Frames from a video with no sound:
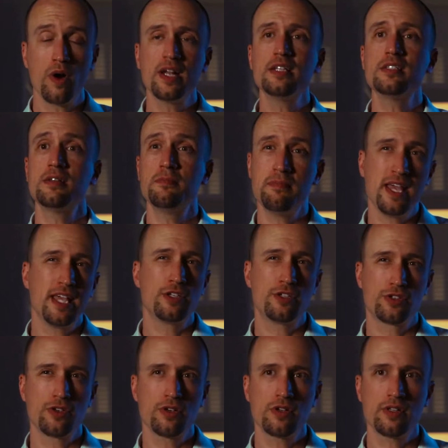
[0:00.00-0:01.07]
wanted to make
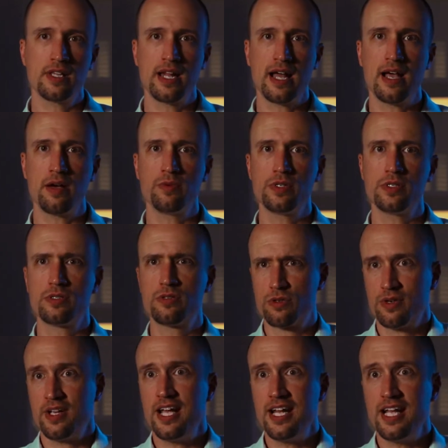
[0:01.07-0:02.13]
sure that I was
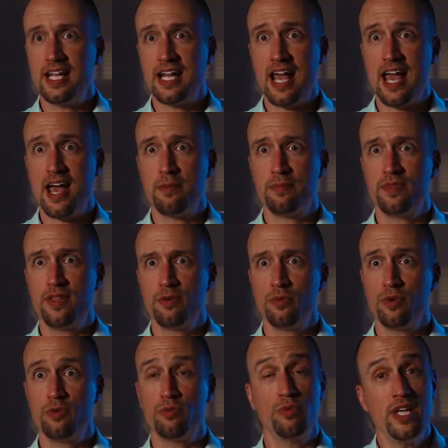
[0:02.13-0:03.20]
creating an app that
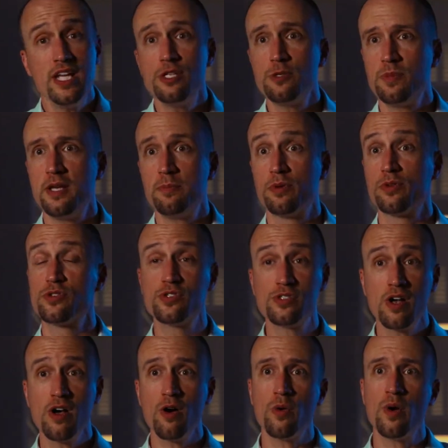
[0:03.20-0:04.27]
would reach people.
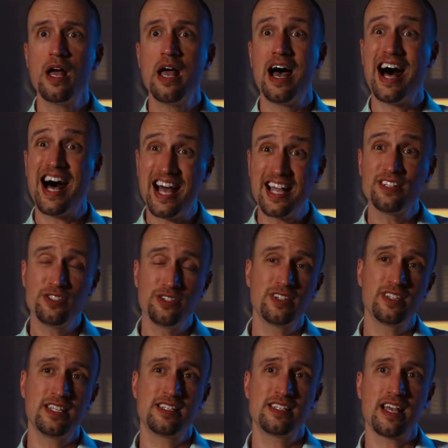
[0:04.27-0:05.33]
So I
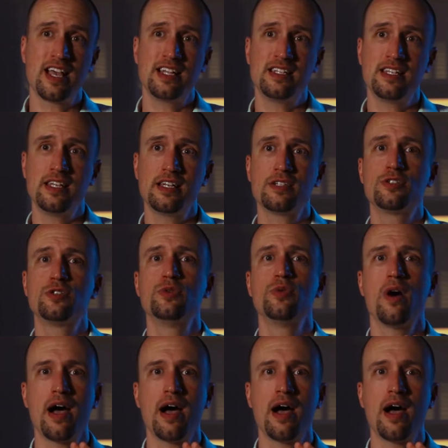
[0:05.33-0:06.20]
took this idea to